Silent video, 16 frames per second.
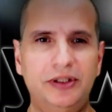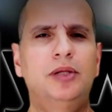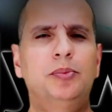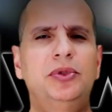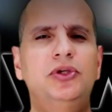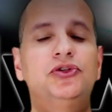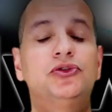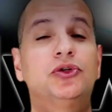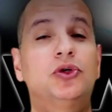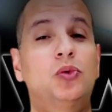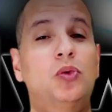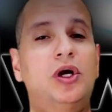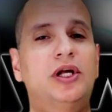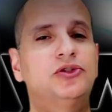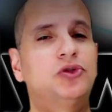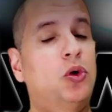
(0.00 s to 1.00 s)
Be sure to
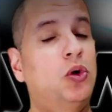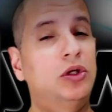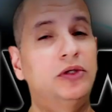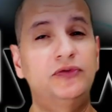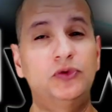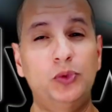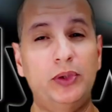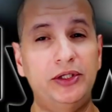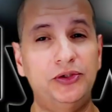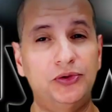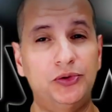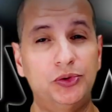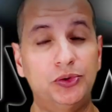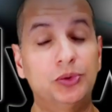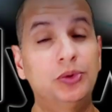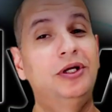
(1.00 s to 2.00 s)
watch all the way
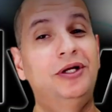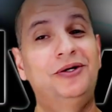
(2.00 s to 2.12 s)
through.